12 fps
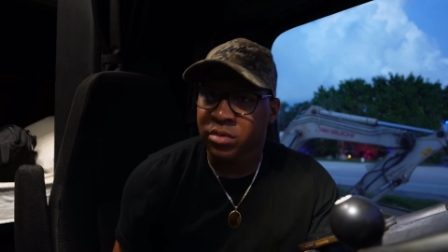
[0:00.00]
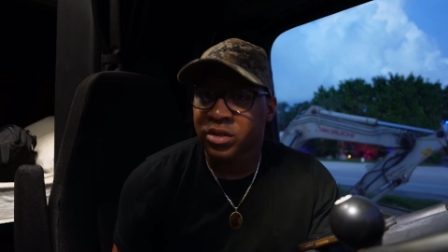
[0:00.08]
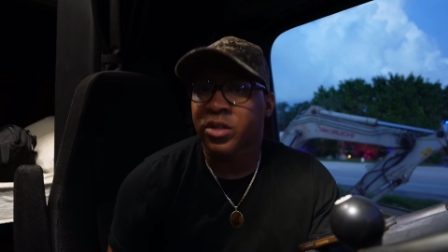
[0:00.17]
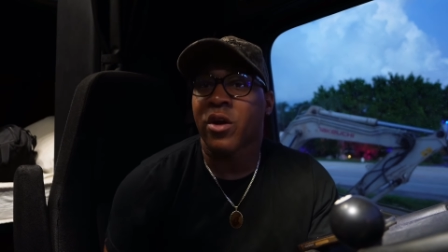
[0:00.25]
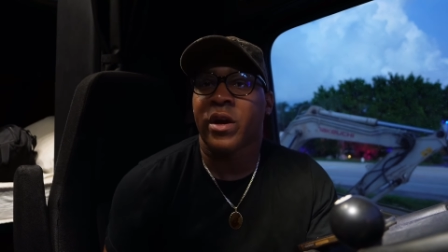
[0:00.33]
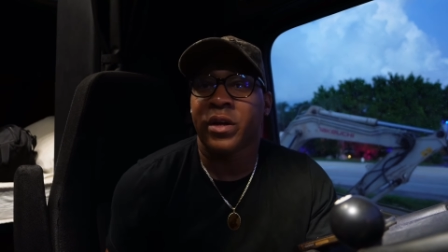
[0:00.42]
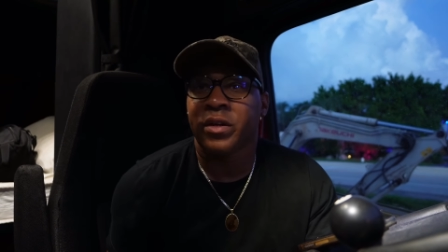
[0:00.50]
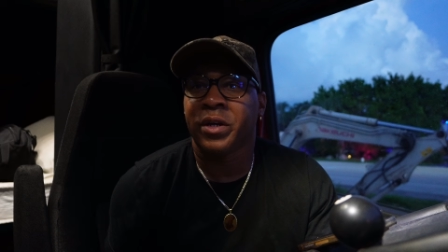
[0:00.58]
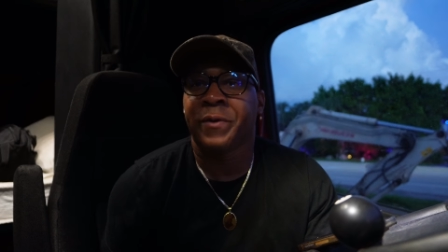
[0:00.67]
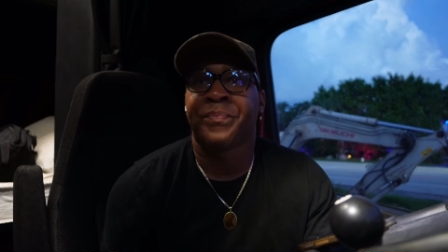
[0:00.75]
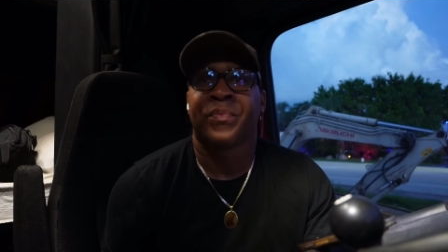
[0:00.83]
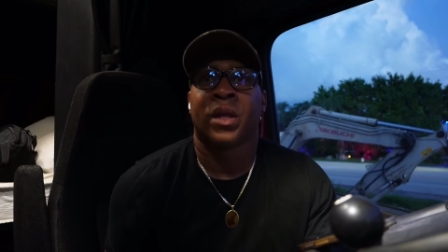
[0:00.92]
start, you
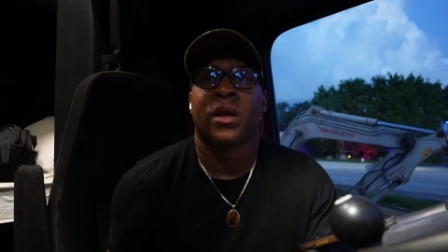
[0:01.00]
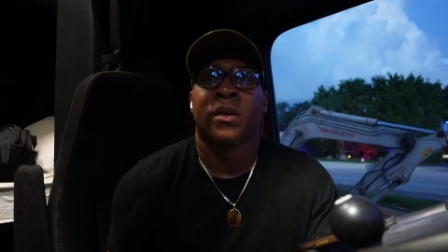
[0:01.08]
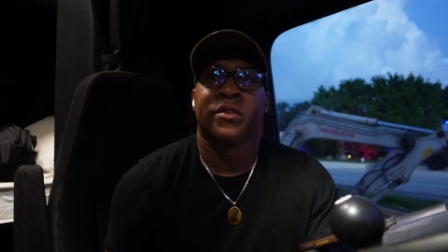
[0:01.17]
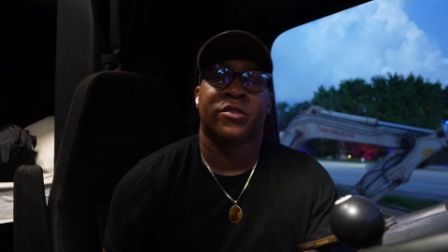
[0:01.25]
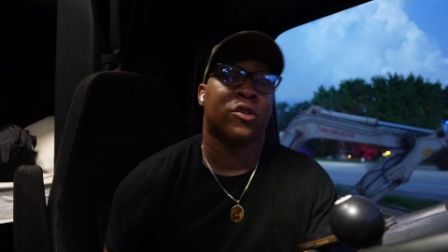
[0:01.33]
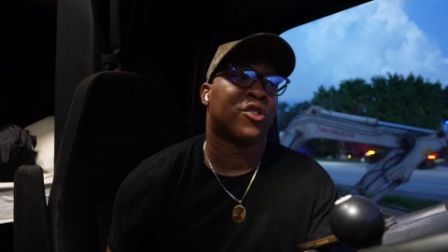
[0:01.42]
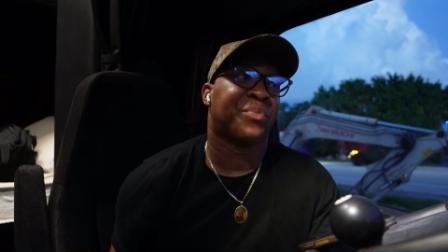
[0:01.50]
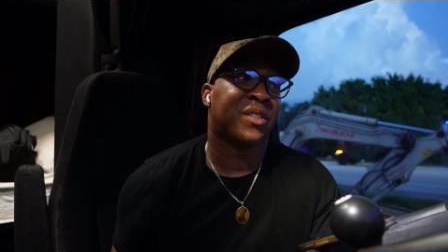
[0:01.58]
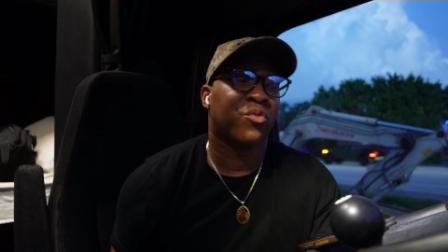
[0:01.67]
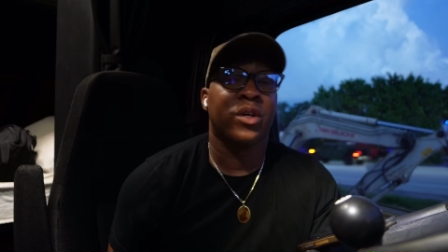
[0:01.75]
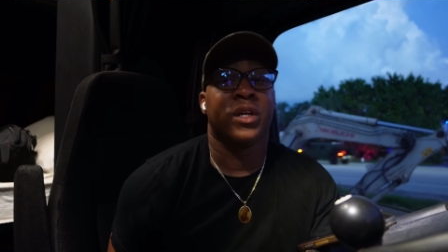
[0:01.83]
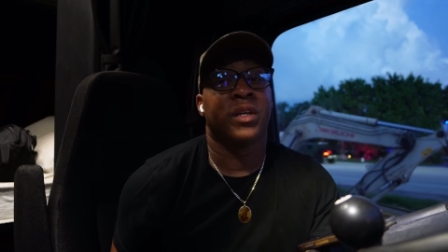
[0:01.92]
know. So it was
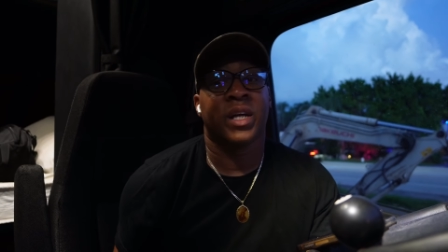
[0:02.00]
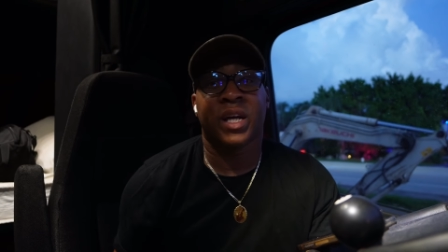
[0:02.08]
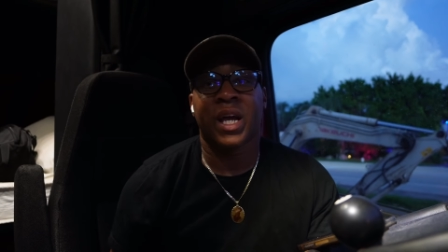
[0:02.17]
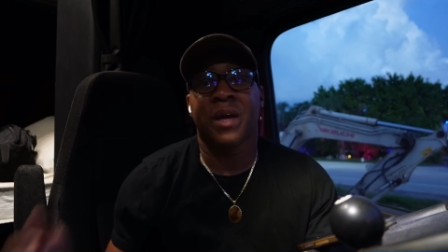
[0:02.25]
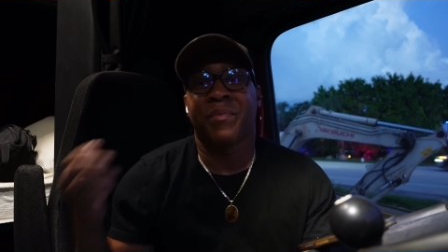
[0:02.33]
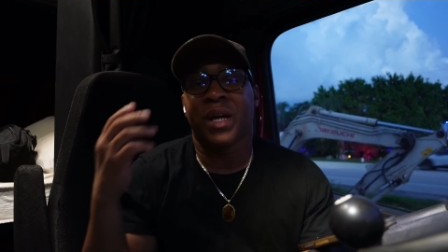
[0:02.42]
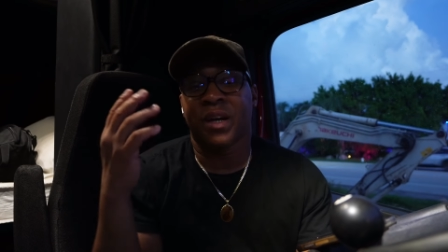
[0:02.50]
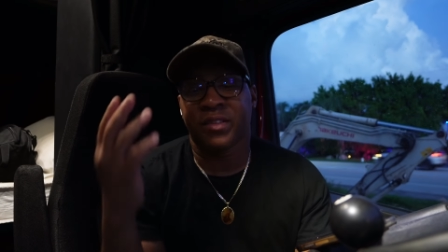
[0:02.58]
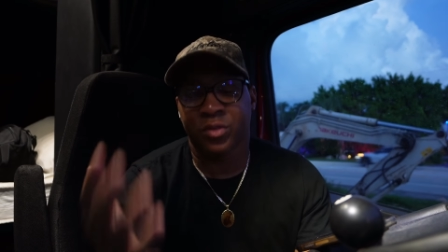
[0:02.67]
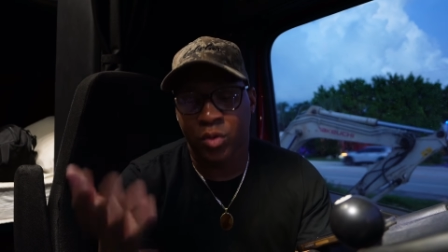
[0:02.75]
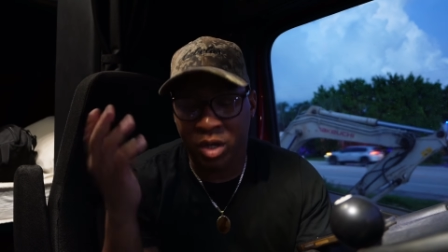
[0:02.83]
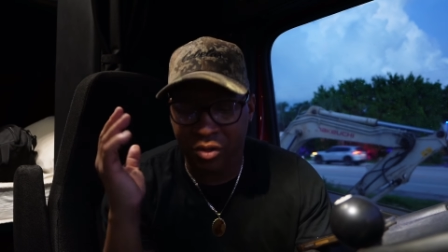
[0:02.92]
between, it came down
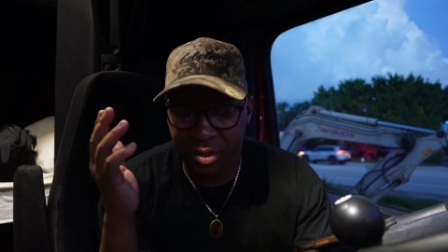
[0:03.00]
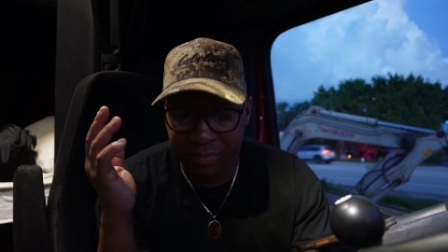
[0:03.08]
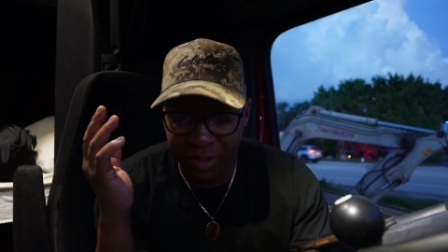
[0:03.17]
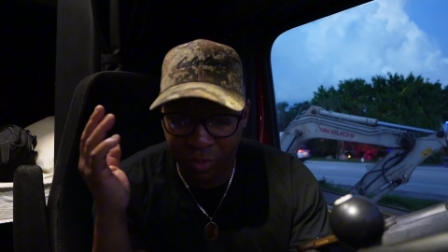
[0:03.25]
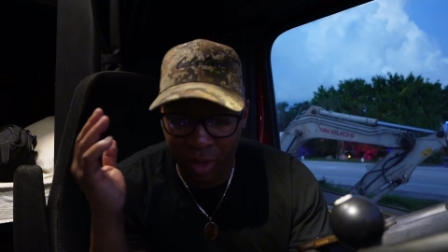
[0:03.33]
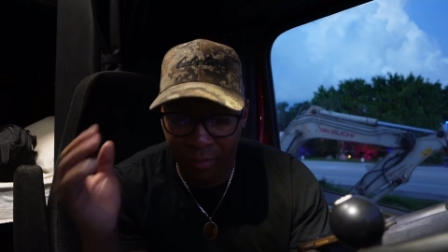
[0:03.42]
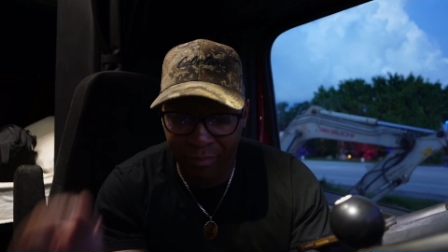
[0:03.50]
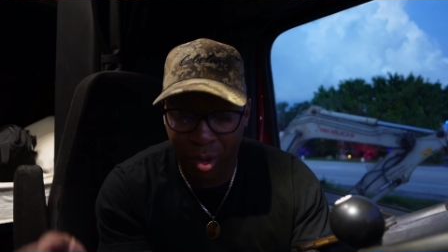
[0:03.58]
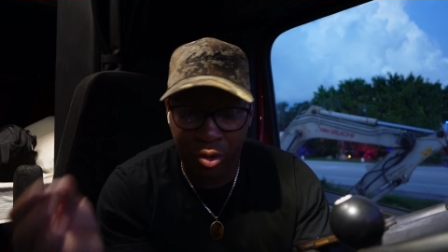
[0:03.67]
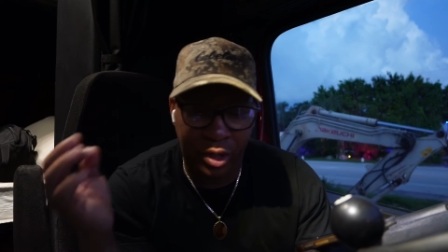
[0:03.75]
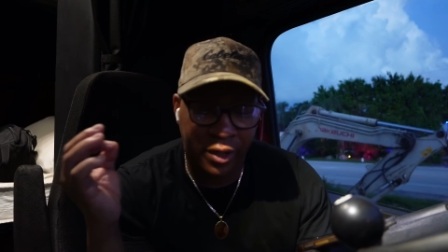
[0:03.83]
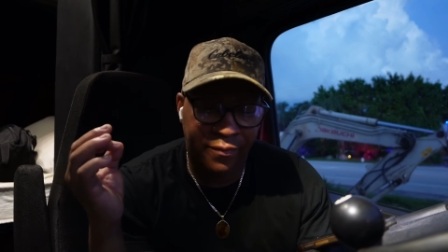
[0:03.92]
to where it was between
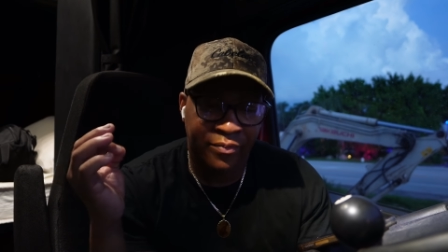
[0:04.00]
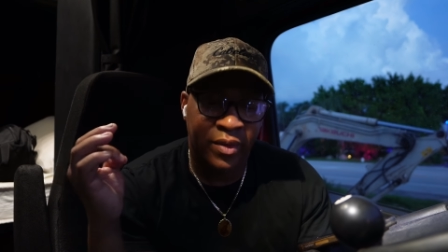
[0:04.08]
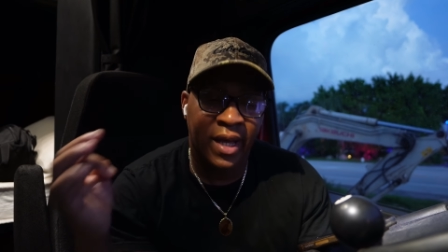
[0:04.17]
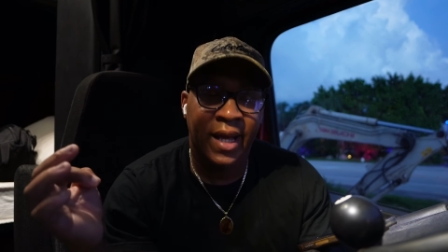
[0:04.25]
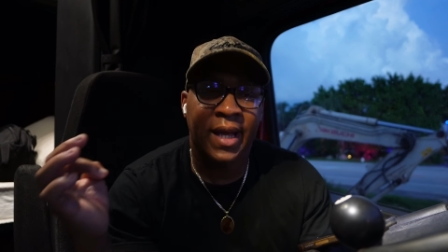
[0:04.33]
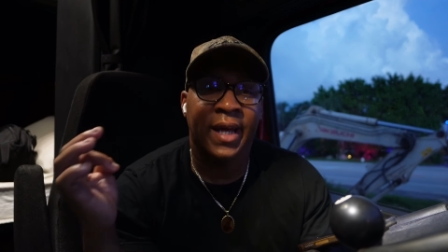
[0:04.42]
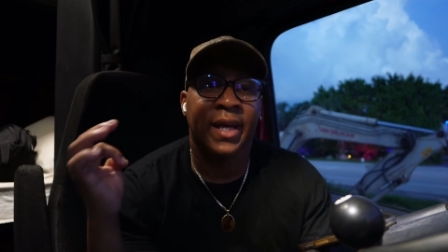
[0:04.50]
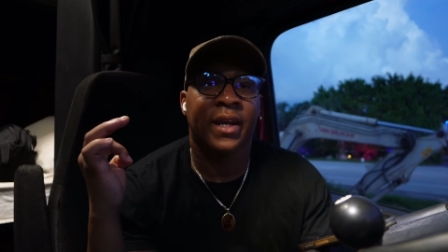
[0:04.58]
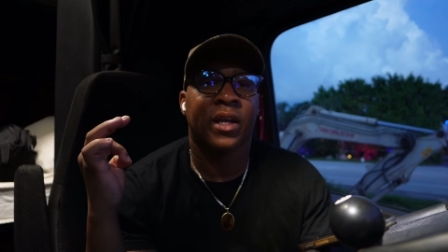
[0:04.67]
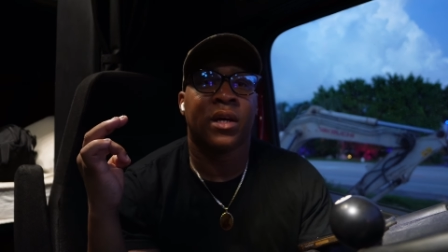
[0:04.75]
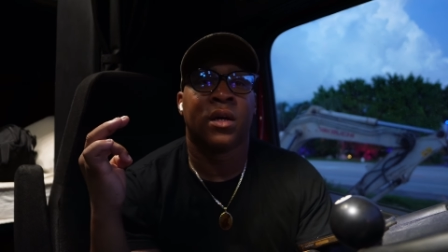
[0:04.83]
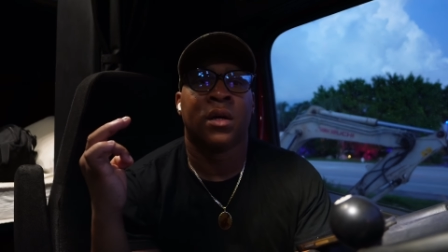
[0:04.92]
Boyd
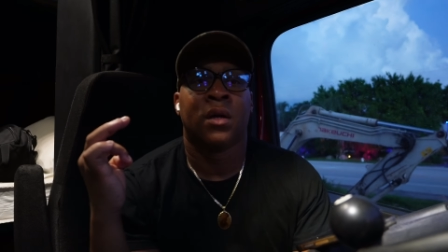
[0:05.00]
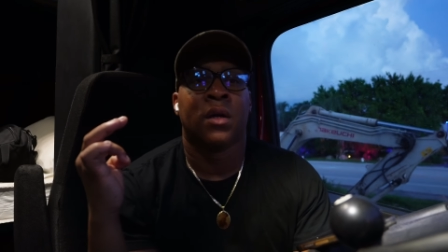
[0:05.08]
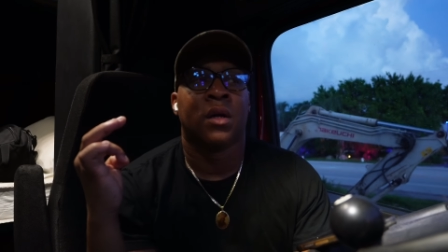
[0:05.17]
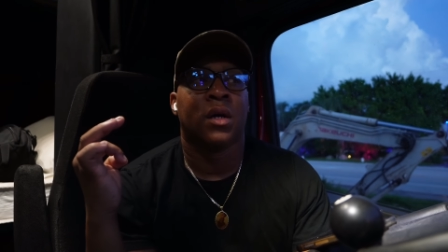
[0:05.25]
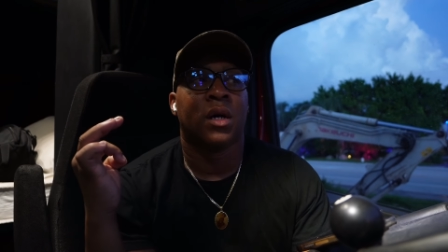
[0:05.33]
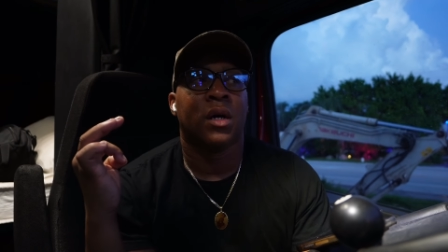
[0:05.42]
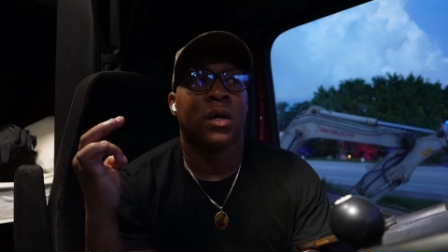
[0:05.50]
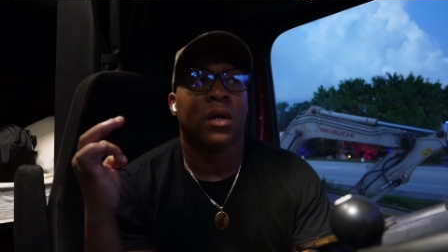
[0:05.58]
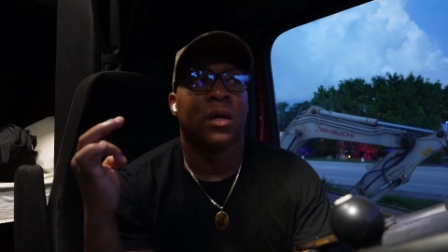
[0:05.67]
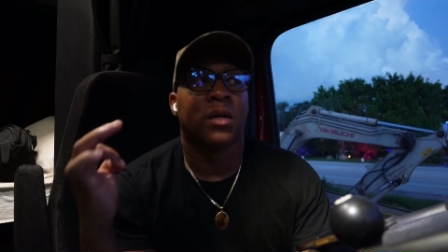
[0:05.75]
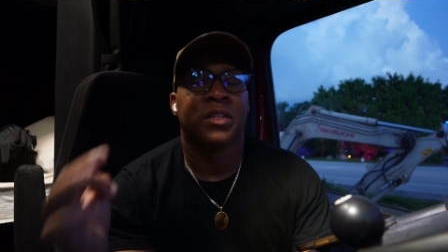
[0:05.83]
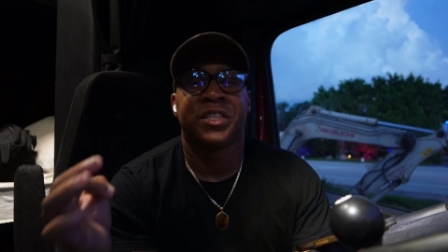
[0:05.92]
and
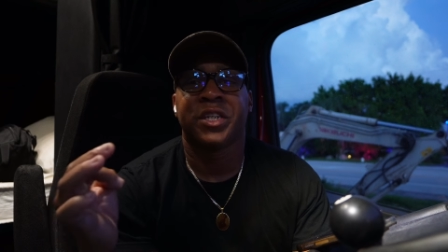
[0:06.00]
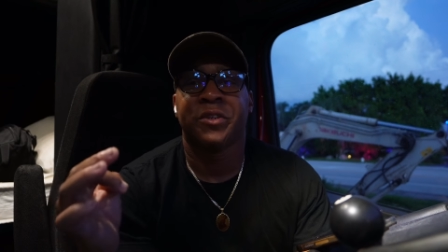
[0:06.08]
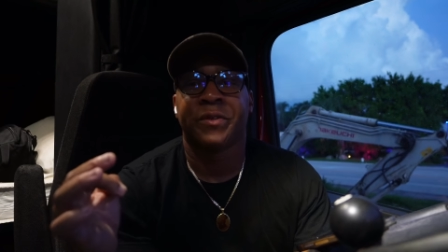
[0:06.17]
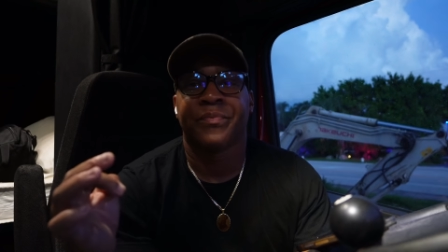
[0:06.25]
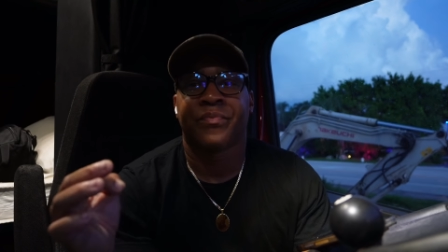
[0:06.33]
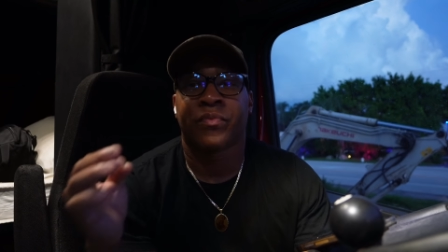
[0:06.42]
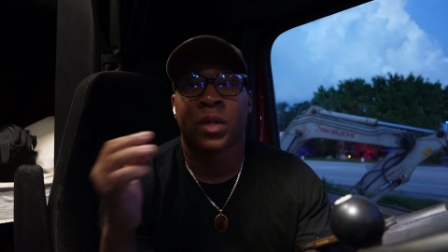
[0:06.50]
Shelton.